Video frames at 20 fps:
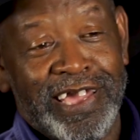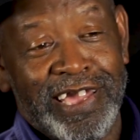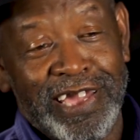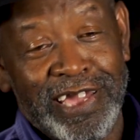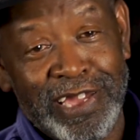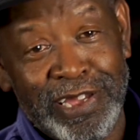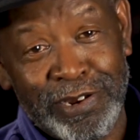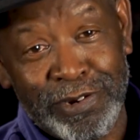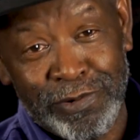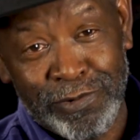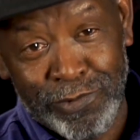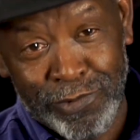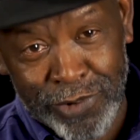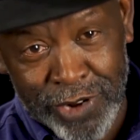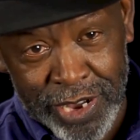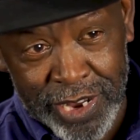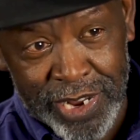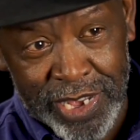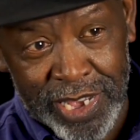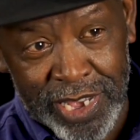and
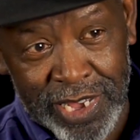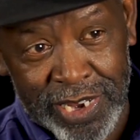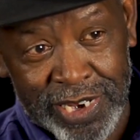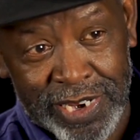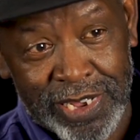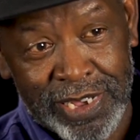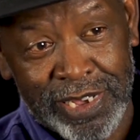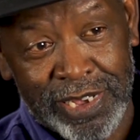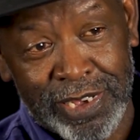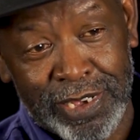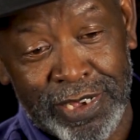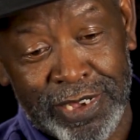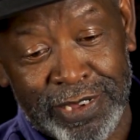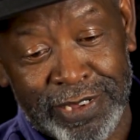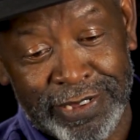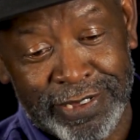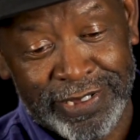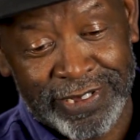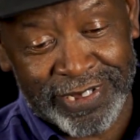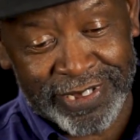ready to
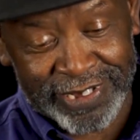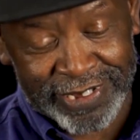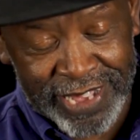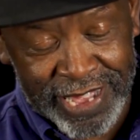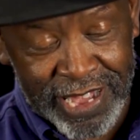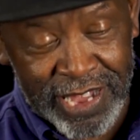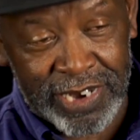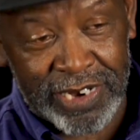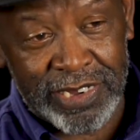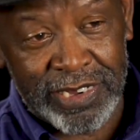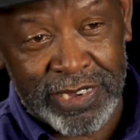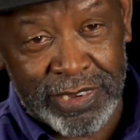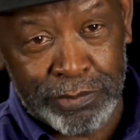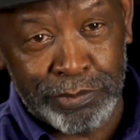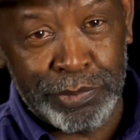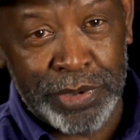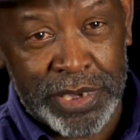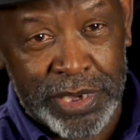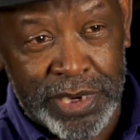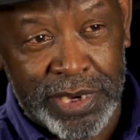handle your
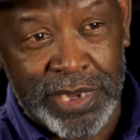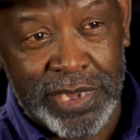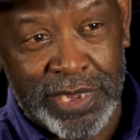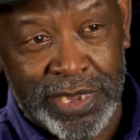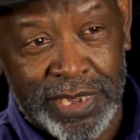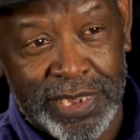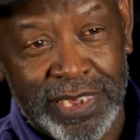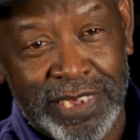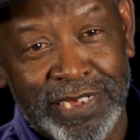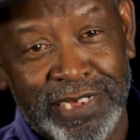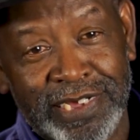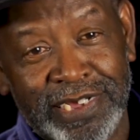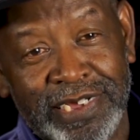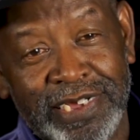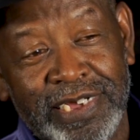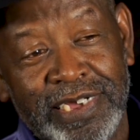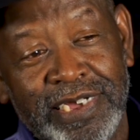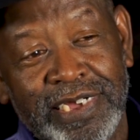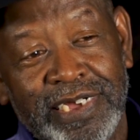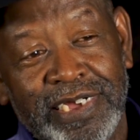business,
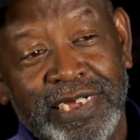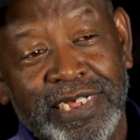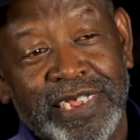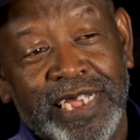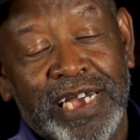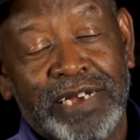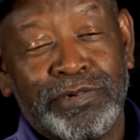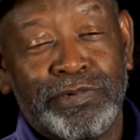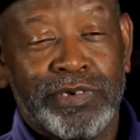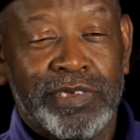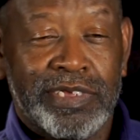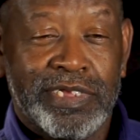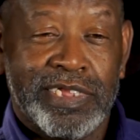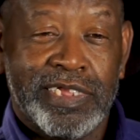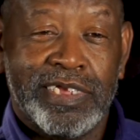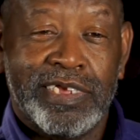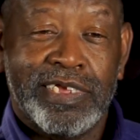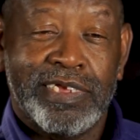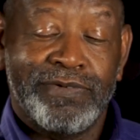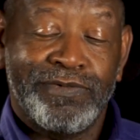that was
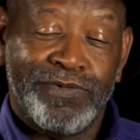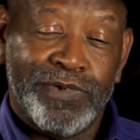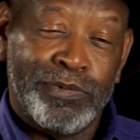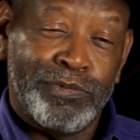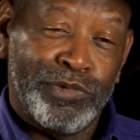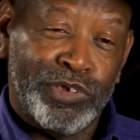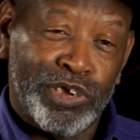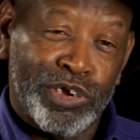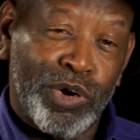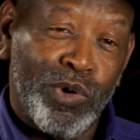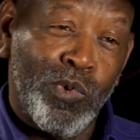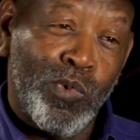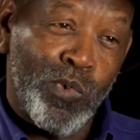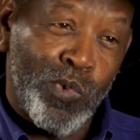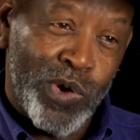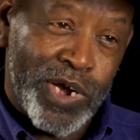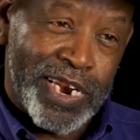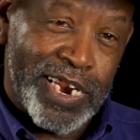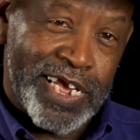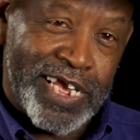from Joe
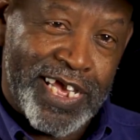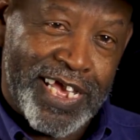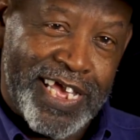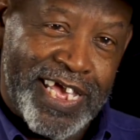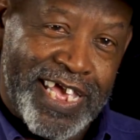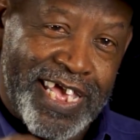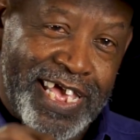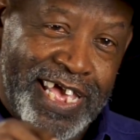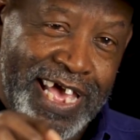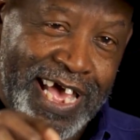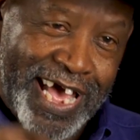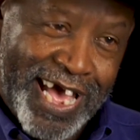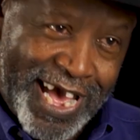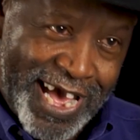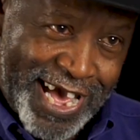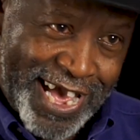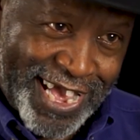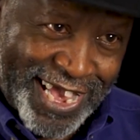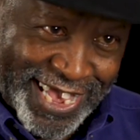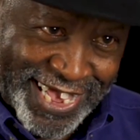Willie
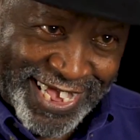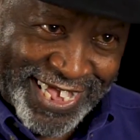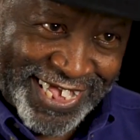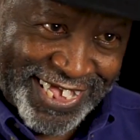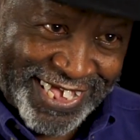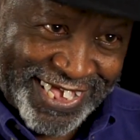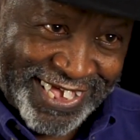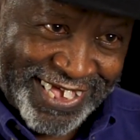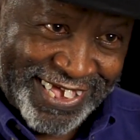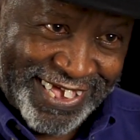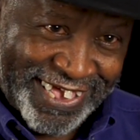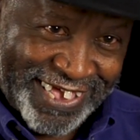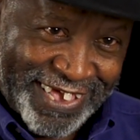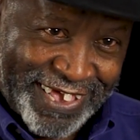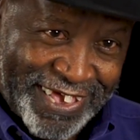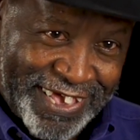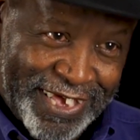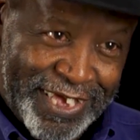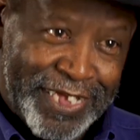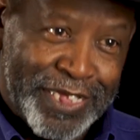High.
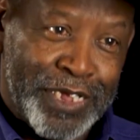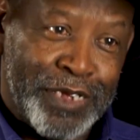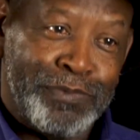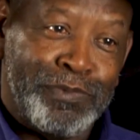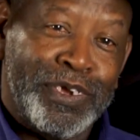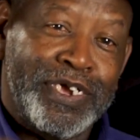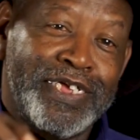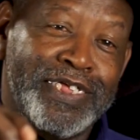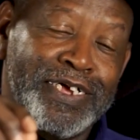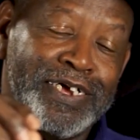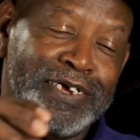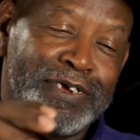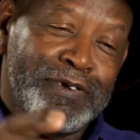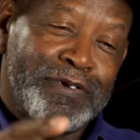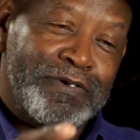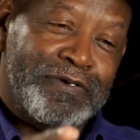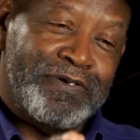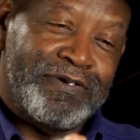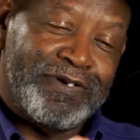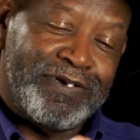To be
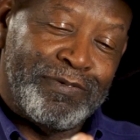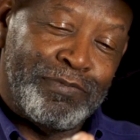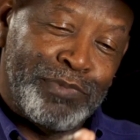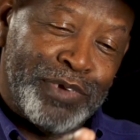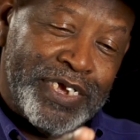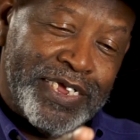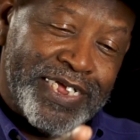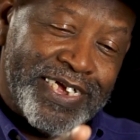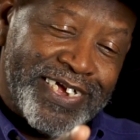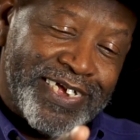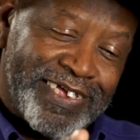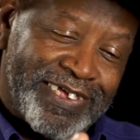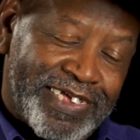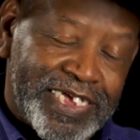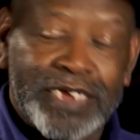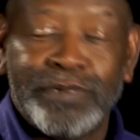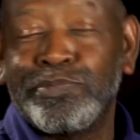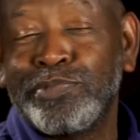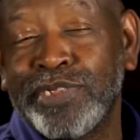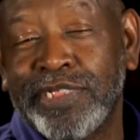the
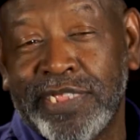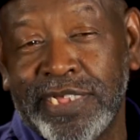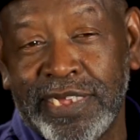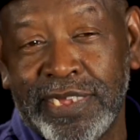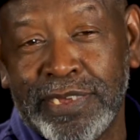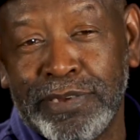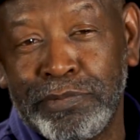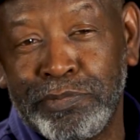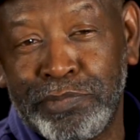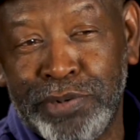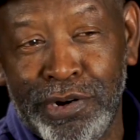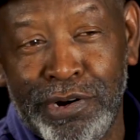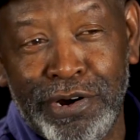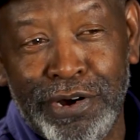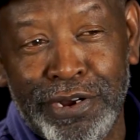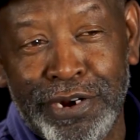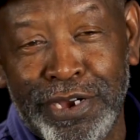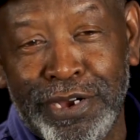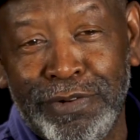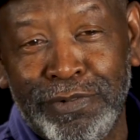sympathy
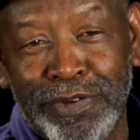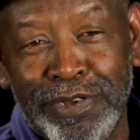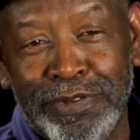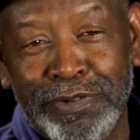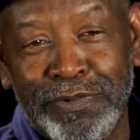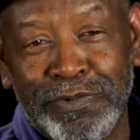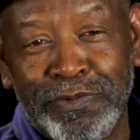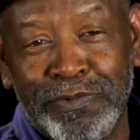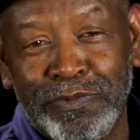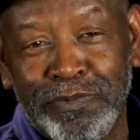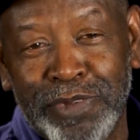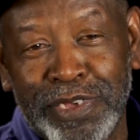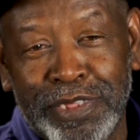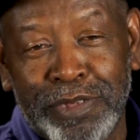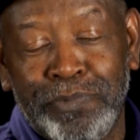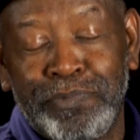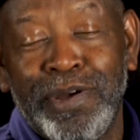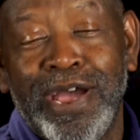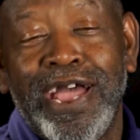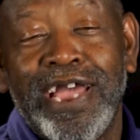part of it, be
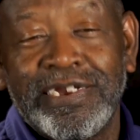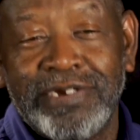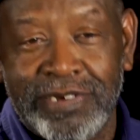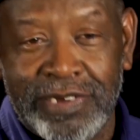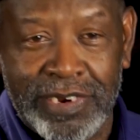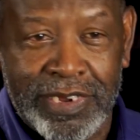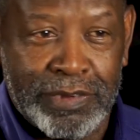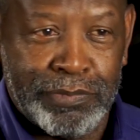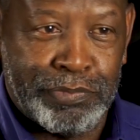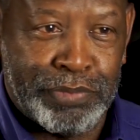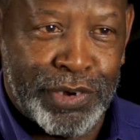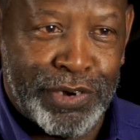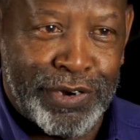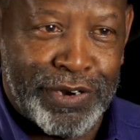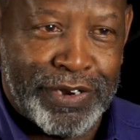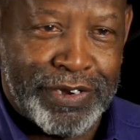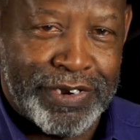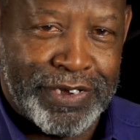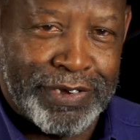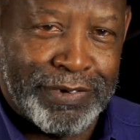the passionate
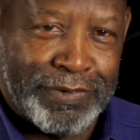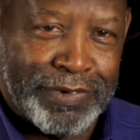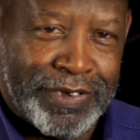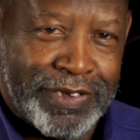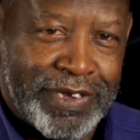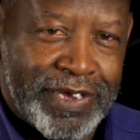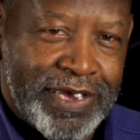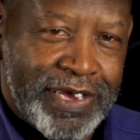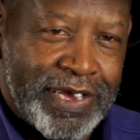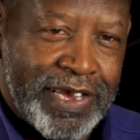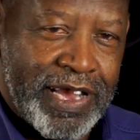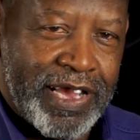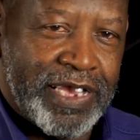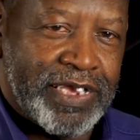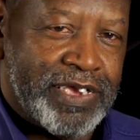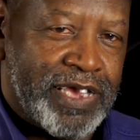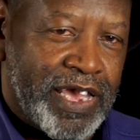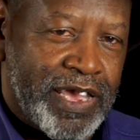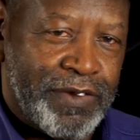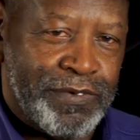part of it,
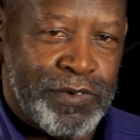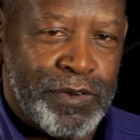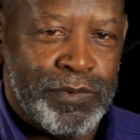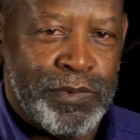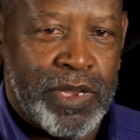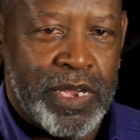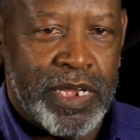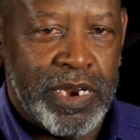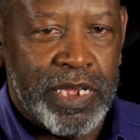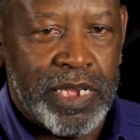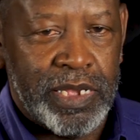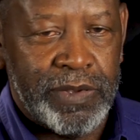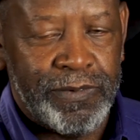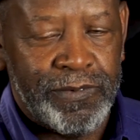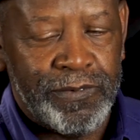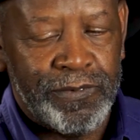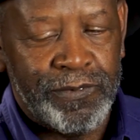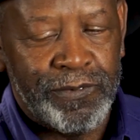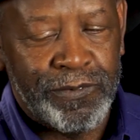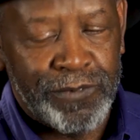that came from Annie
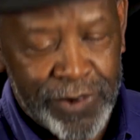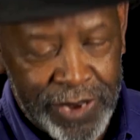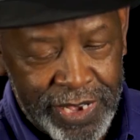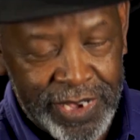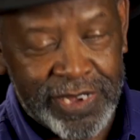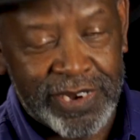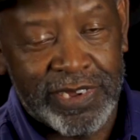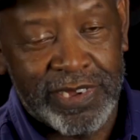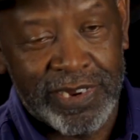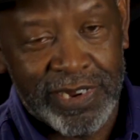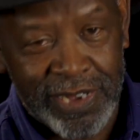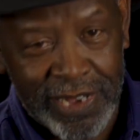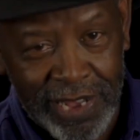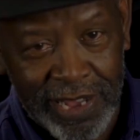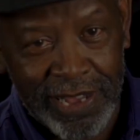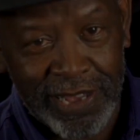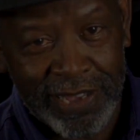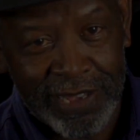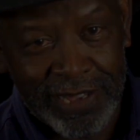Franklin High.